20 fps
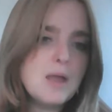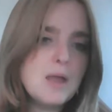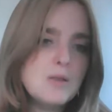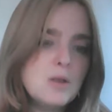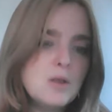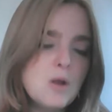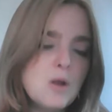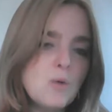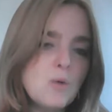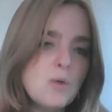
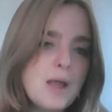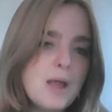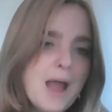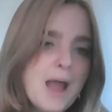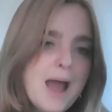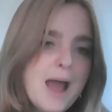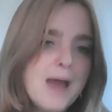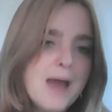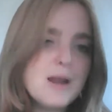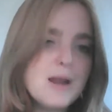you know
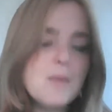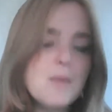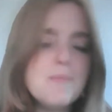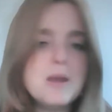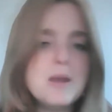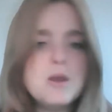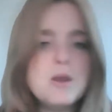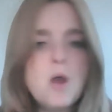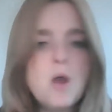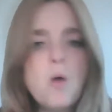adam
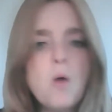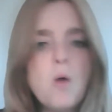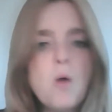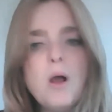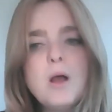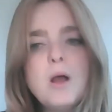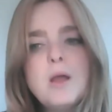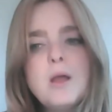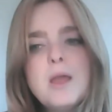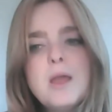and
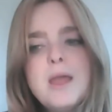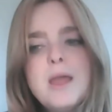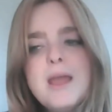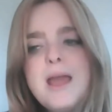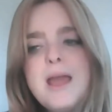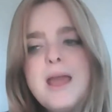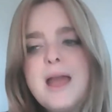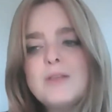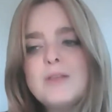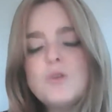noah
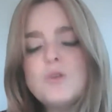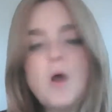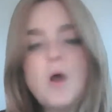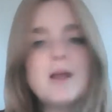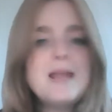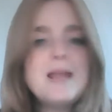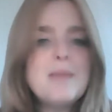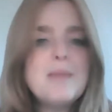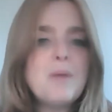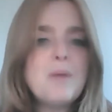and
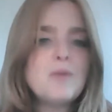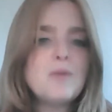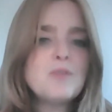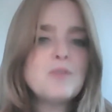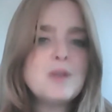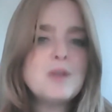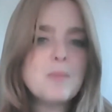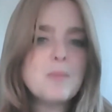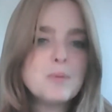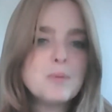talking about the
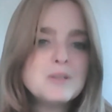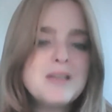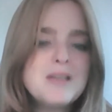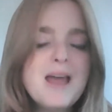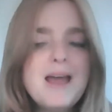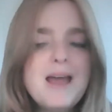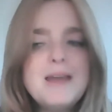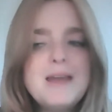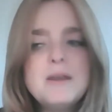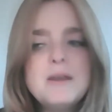number
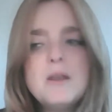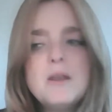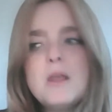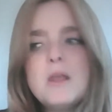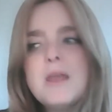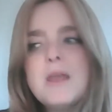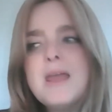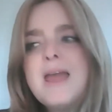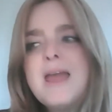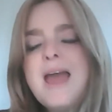10
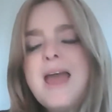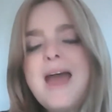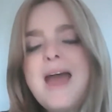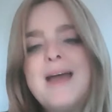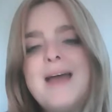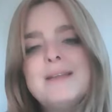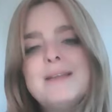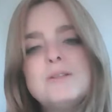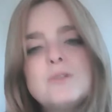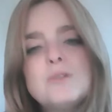
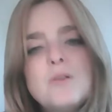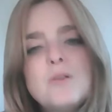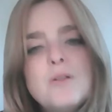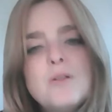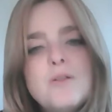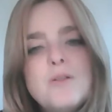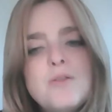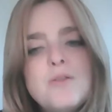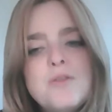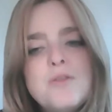and
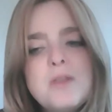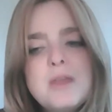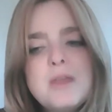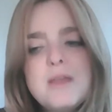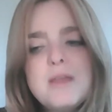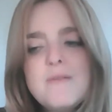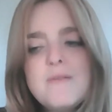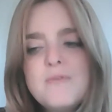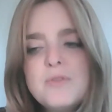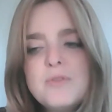
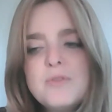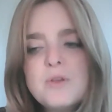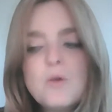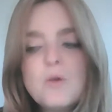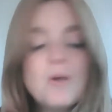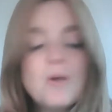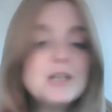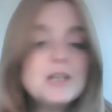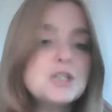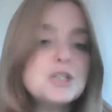the the
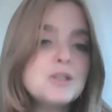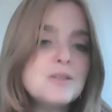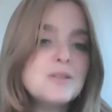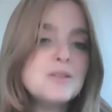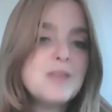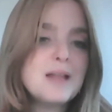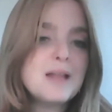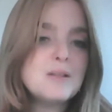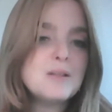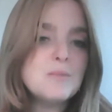question
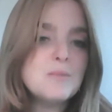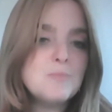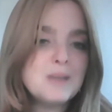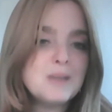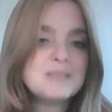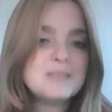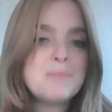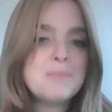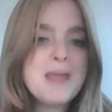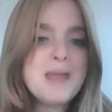that
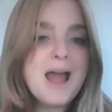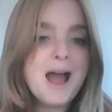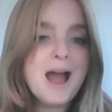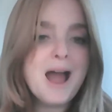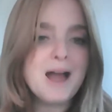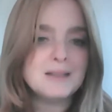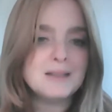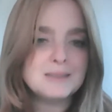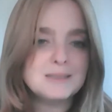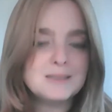must be
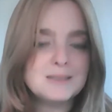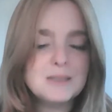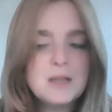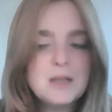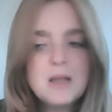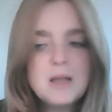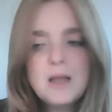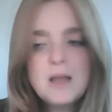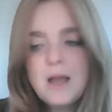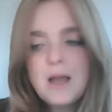asked
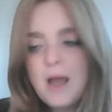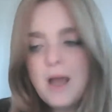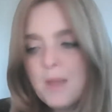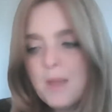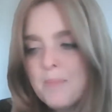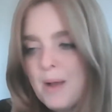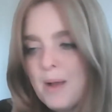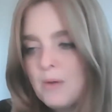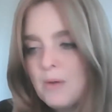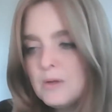
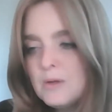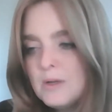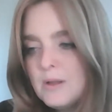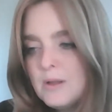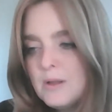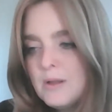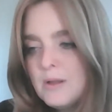about